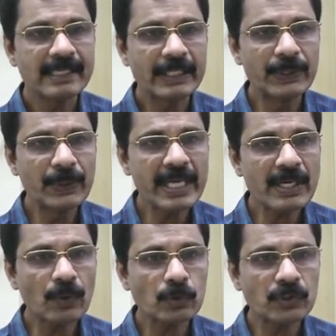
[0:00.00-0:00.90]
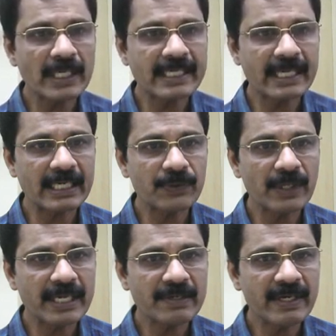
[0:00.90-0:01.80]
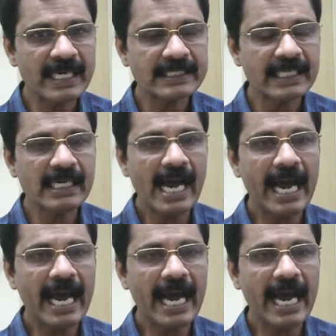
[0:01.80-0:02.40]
unicostate reticulative venation